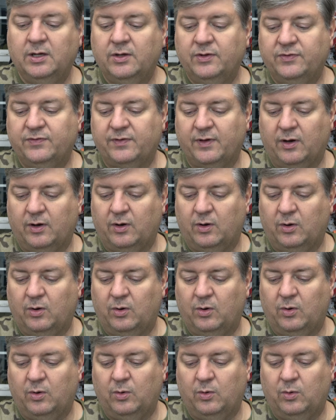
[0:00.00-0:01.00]

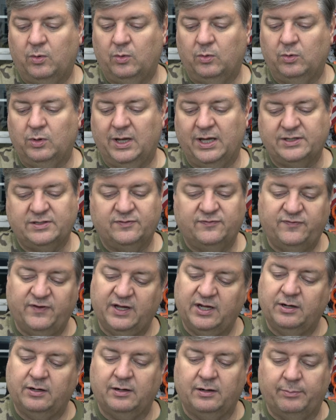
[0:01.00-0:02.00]
So let's
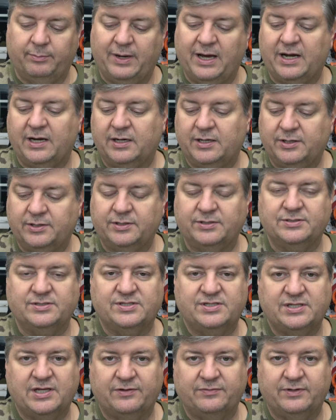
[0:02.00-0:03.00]
figure about
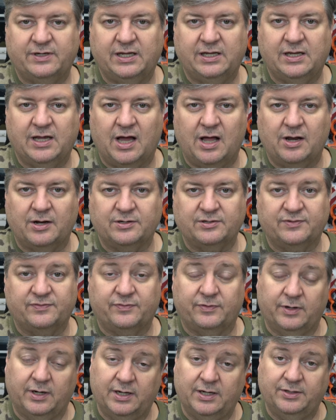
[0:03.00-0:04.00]
$170
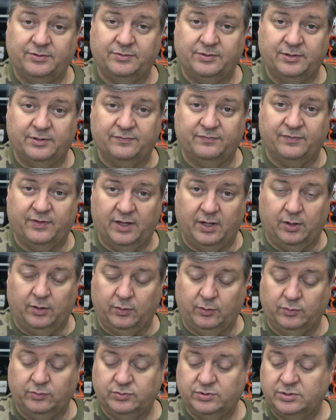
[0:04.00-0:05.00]
for 100 of
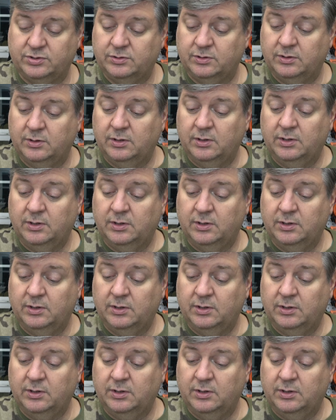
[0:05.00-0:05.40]
those.